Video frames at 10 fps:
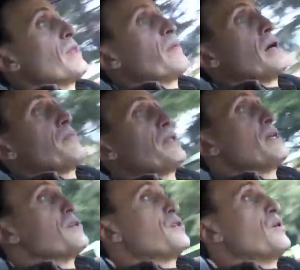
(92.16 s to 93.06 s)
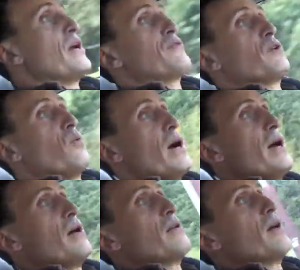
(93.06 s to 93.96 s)
but then soon after a
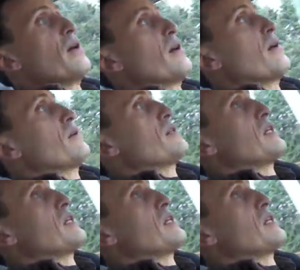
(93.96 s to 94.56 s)
while,